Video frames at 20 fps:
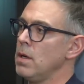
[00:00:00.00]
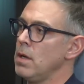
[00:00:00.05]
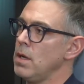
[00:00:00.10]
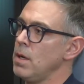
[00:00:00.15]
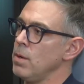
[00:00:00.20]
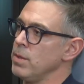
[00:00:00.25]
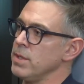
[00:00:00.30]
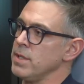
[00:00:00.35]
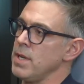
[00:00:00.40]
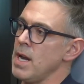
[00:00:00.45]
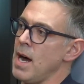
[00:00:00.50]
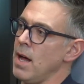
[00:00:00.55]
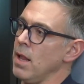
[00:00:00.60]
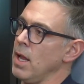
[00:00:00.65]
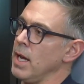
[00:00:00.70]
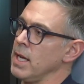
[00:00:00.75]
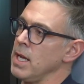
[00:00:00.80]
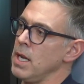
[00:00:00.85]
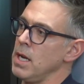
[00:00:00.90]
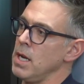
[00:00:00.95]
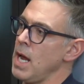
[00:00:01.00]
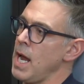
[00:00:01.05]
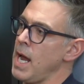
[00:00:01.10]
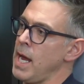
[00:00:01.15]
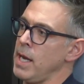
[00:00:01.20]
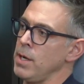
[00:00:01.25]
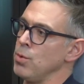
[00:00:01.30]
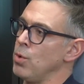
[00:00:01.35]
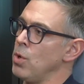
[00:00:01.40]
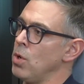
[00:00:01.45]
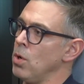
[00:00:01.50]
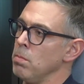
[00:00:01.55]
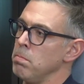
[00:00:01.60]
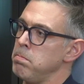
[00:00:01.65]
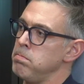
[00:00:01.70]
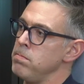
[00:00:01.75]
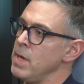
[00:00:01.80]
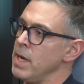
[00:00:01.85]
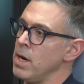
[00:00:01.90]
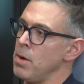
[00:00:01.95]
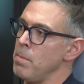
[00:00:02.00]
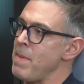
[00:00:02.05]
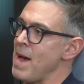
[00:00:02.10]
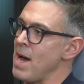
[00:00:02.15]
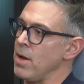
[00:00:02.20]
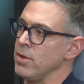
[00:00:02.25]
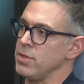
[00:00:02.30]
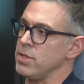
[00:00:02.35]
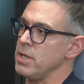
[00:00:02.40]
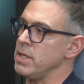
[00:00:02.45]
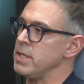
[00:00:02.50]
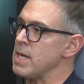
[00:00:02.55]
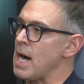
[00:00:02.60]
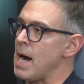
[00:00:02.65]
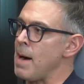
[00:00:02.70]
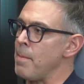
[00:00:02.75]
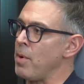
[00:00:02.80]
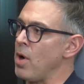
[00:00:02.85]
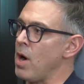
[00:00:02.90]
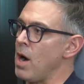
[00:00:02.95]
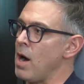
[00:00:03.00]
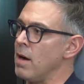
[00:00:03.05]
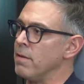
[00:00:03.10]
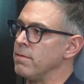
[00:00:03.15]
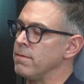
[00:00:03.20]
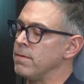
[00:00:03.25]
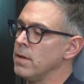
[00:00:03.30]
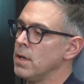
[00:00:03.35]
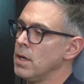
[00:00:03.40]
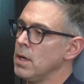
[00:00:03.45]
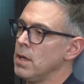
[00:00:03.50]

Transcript: It was not like an annual, balance sheet top off.